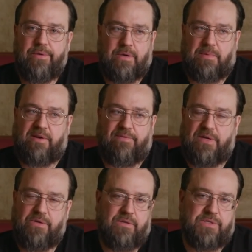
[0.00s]
I'm like, if I
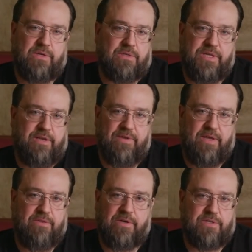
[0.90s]
do this on
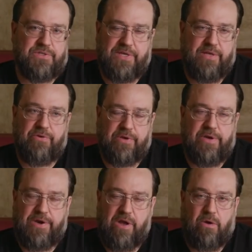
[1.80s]
TV, they're going to see it and they're
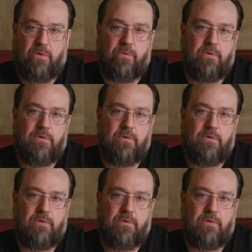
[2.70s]
going to know,